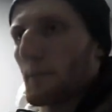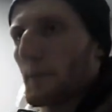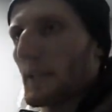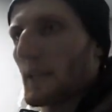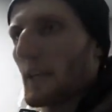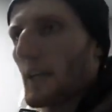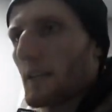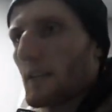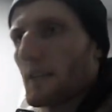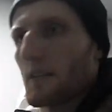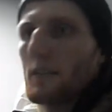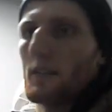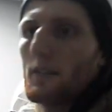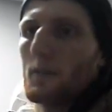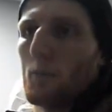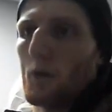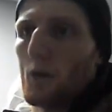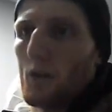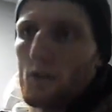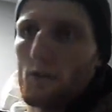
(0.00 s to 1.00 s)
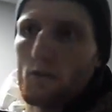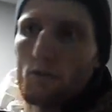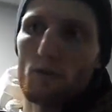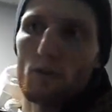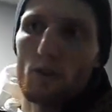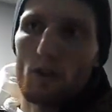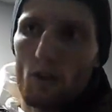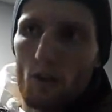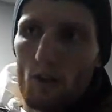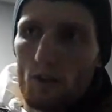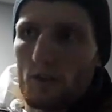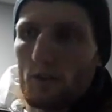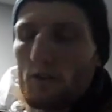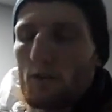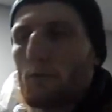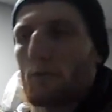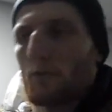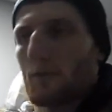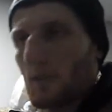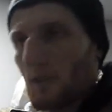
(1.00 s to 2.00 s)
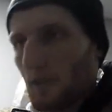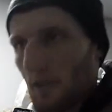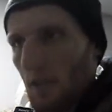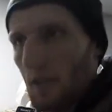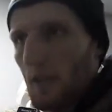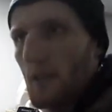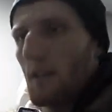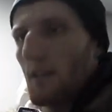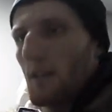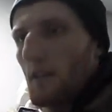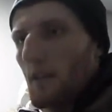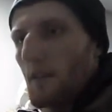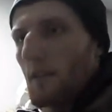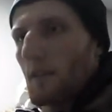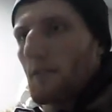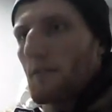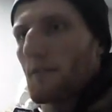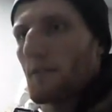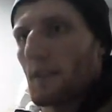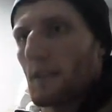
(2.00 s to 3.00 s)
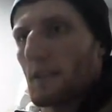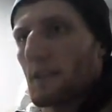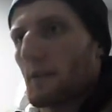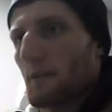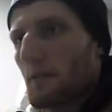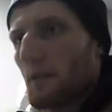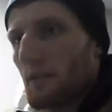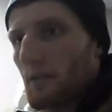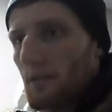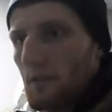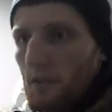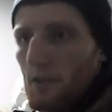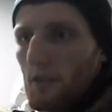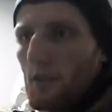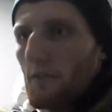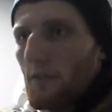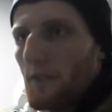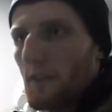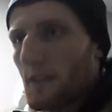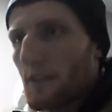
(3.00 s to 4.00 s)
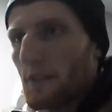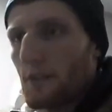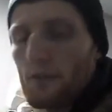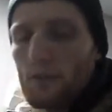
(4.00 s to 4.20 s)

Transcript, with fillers: we got the ball to Hodge who was feeling good you know feeling